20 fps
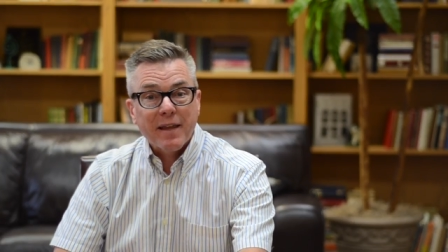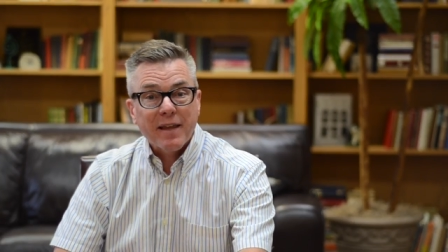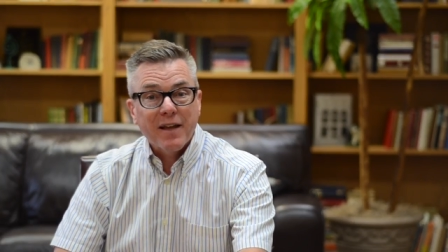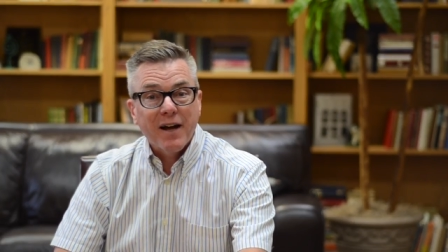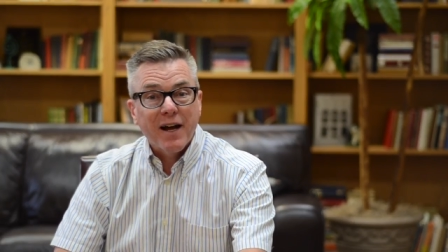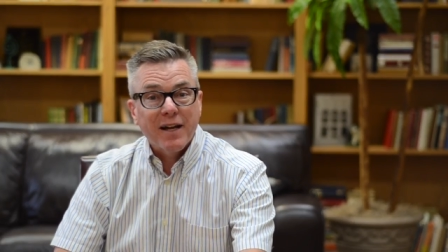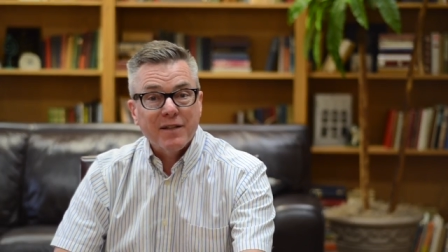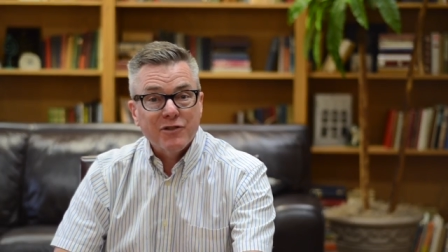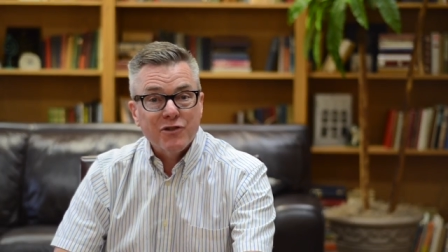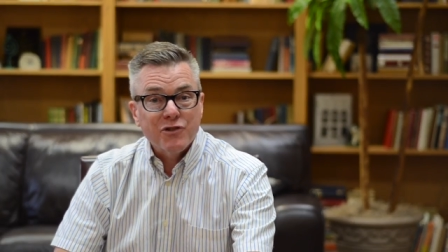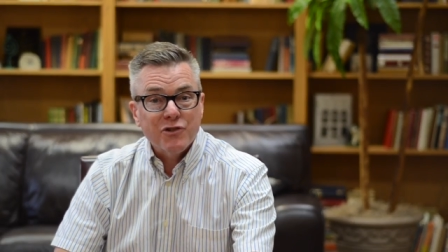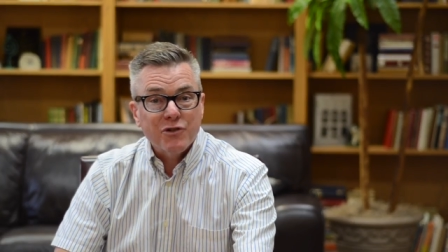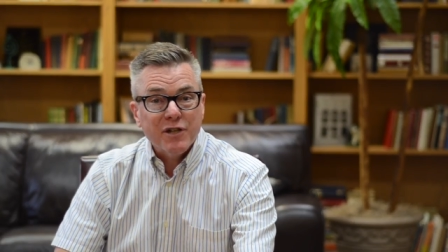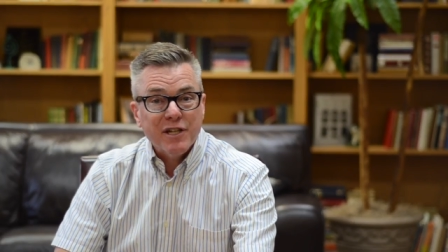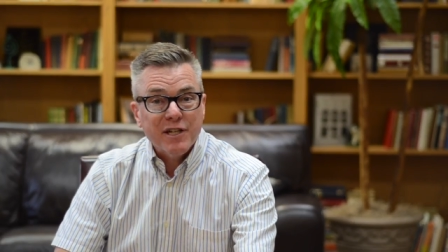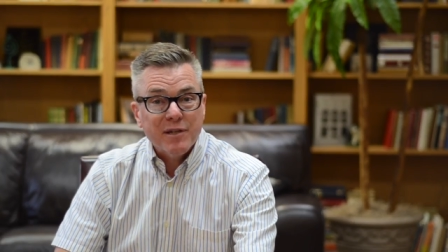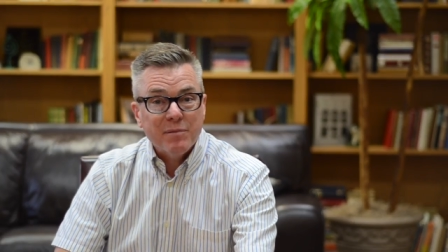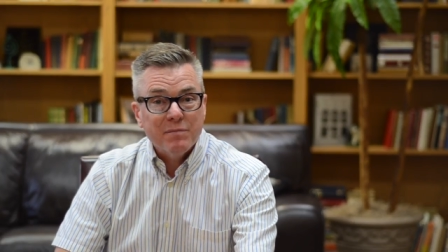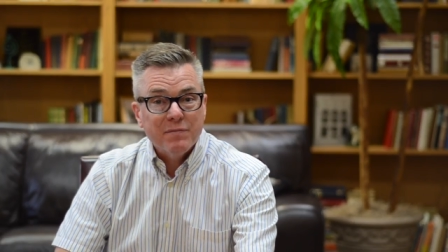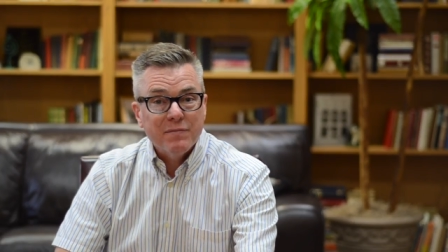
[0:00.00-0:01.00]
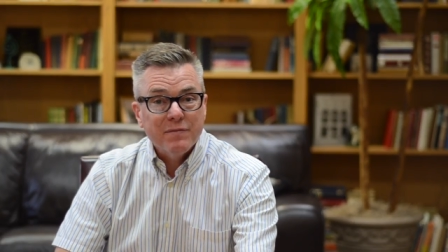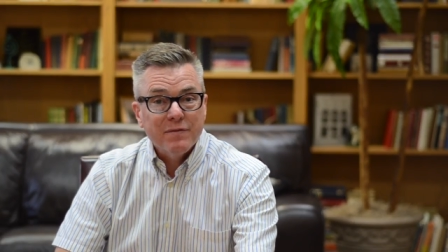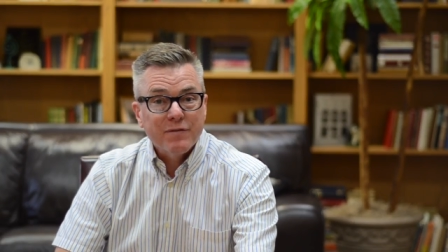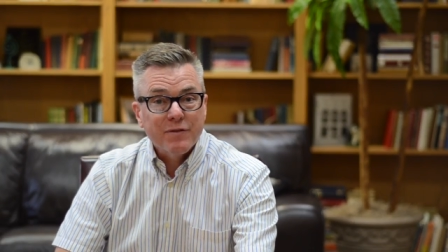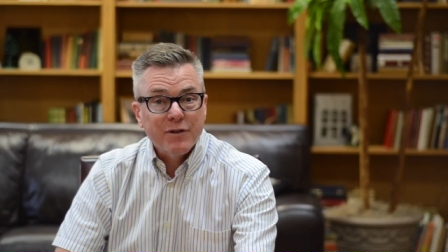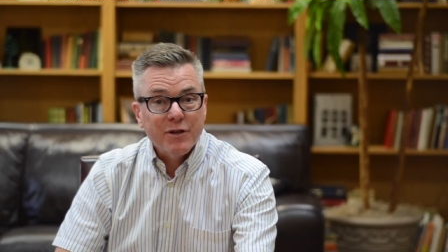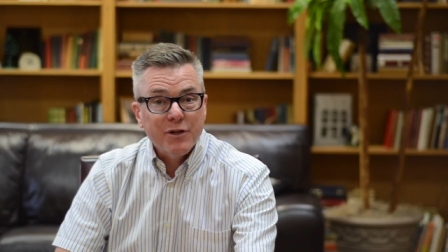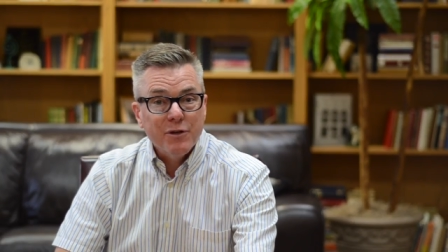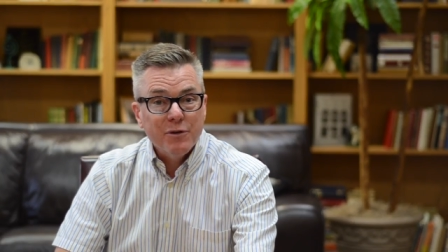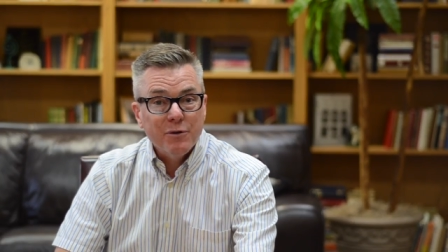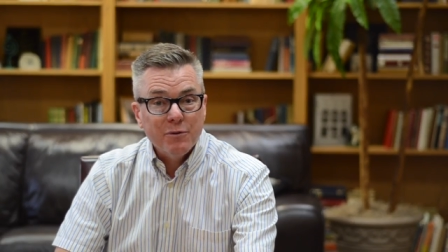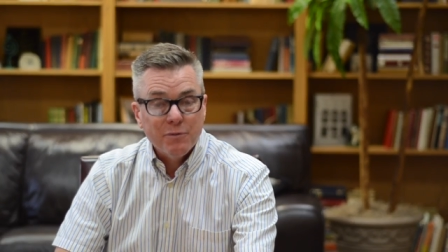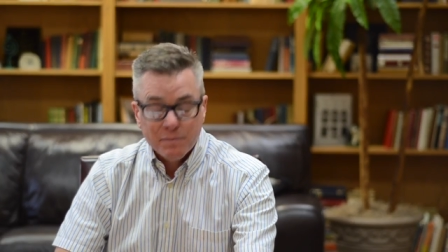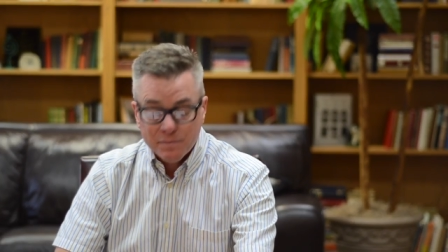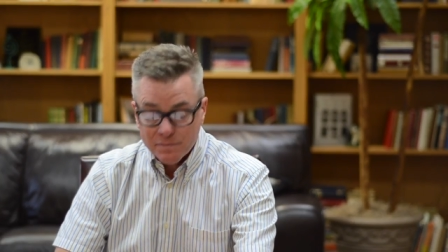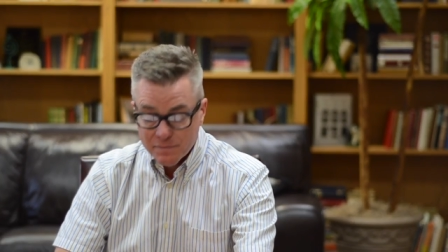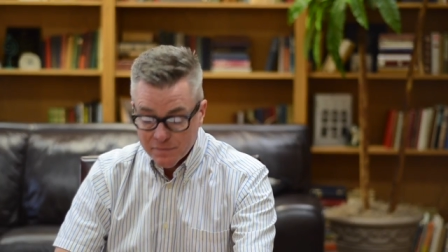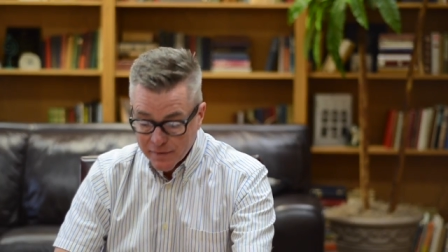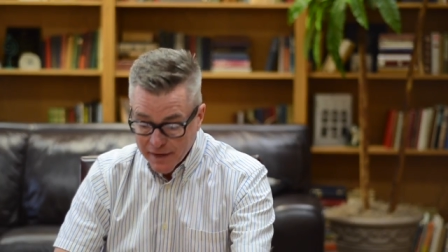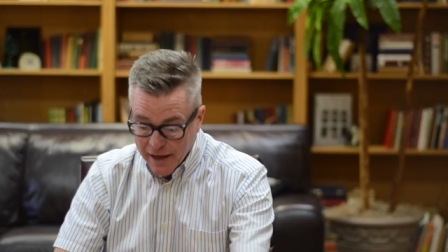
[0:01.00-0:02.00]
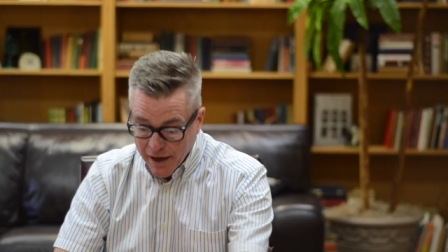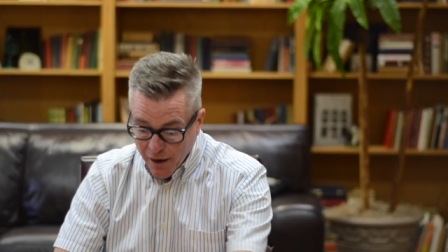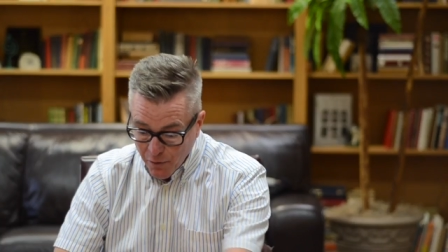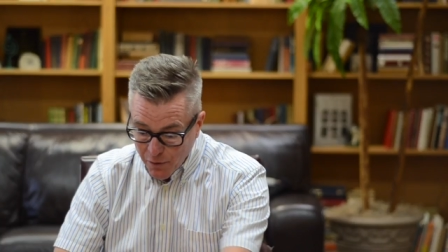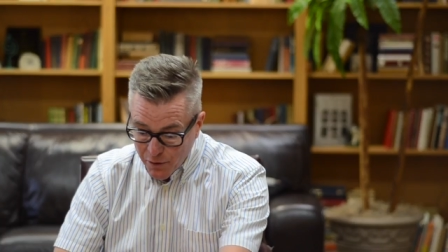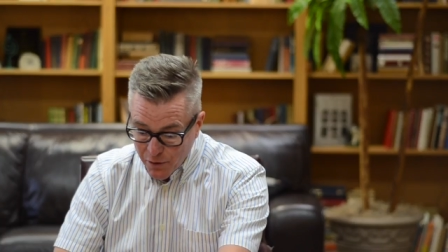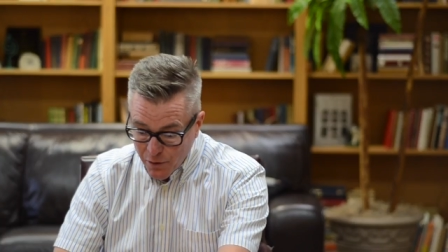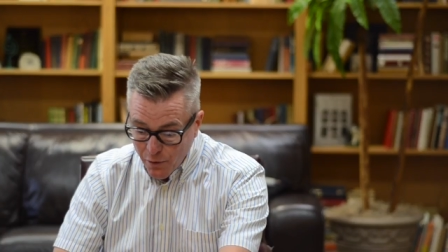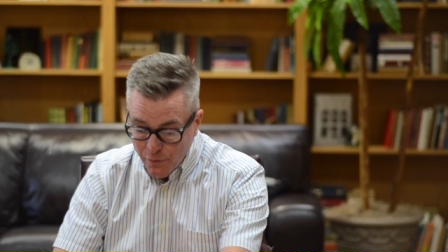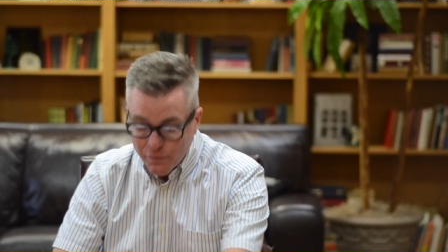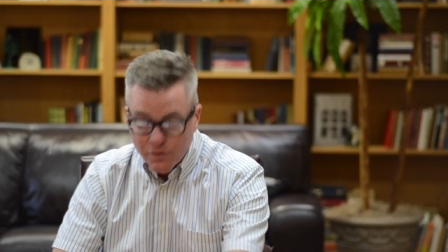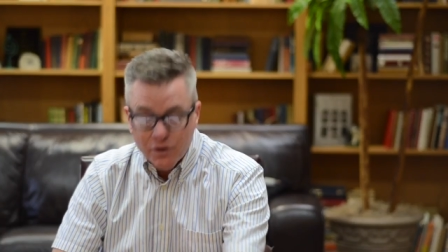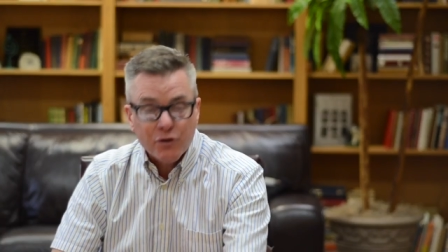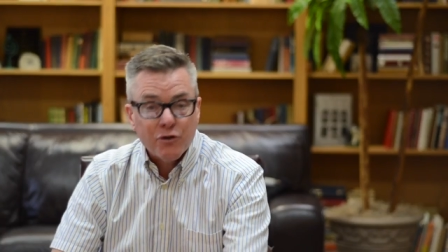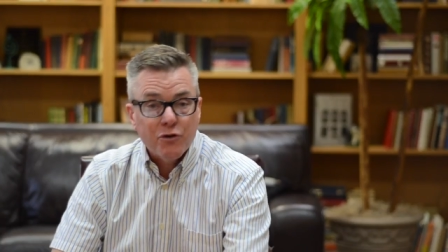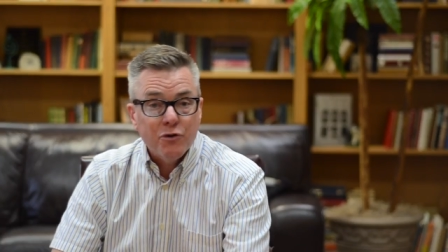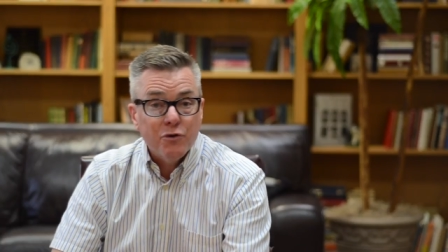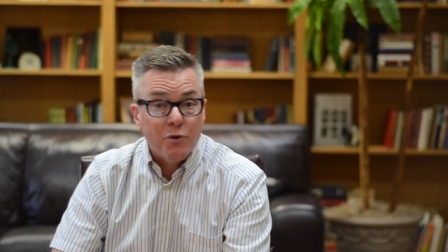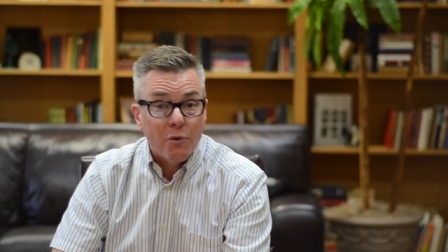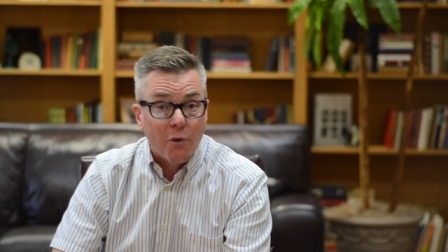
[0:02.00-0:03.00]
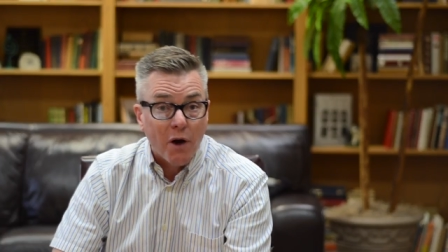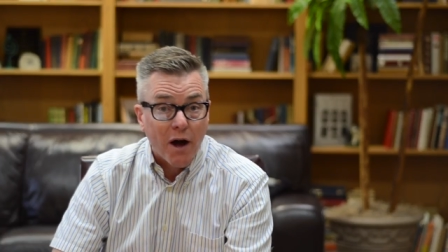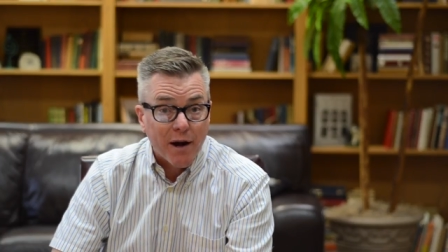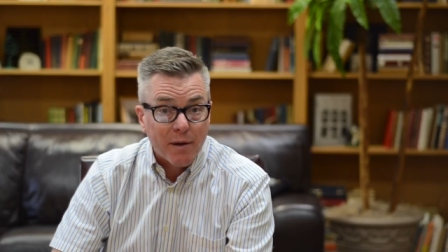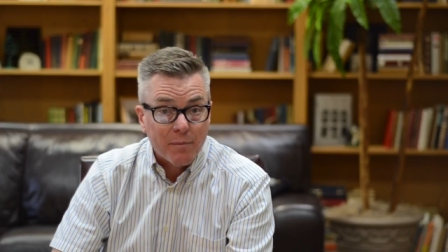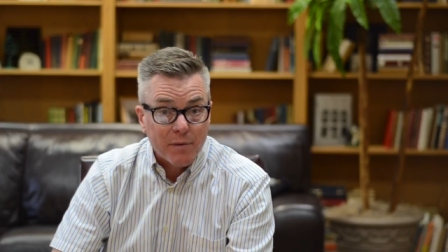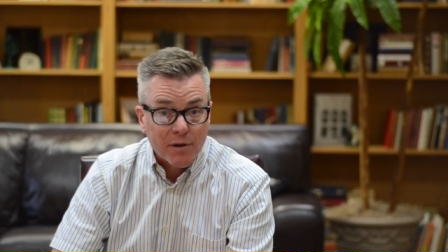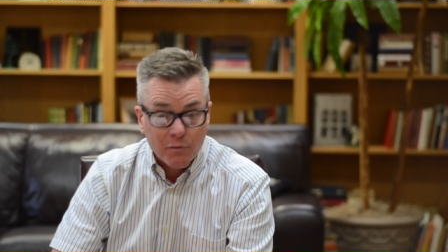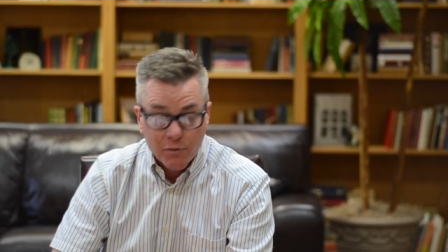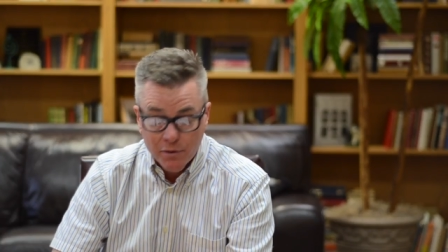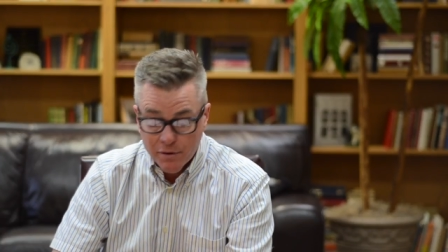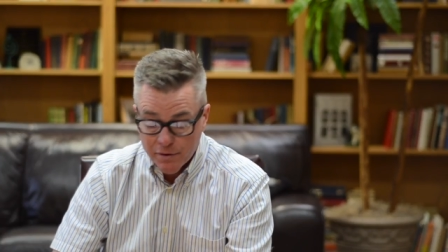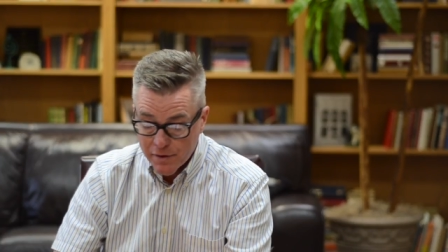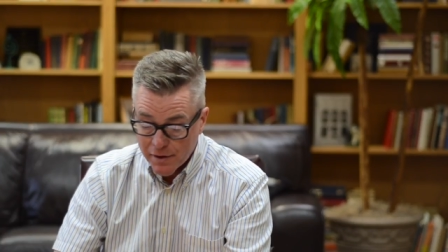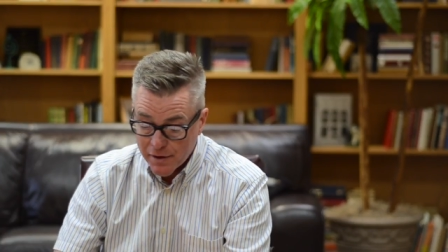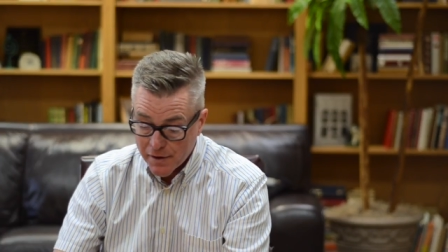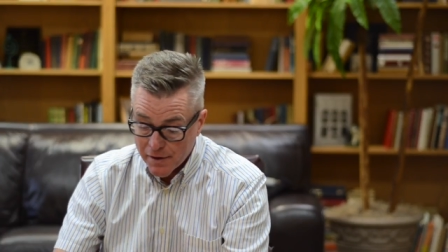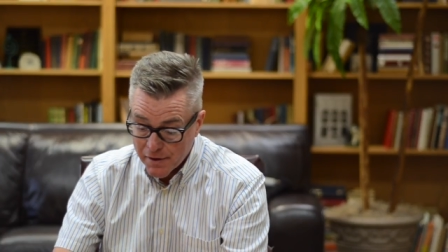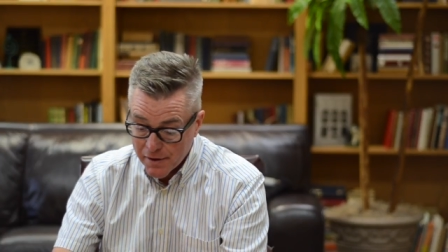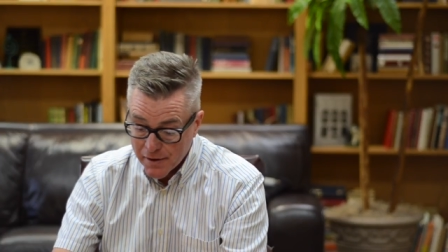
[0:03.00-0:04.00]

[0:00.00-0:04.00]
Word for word: God's dream for you. Now go over to Deuteronomy with you,